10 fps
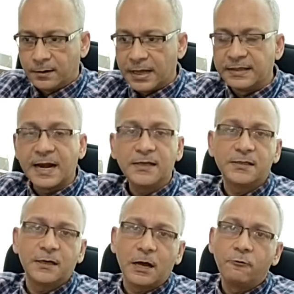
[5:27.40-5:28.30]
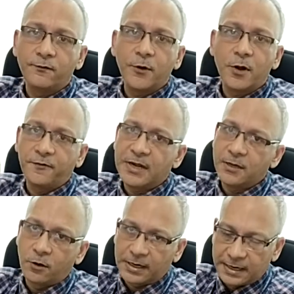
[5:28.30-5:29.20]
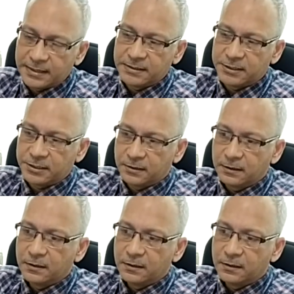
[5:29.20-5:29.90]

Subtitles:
And that is the downfall of any organization.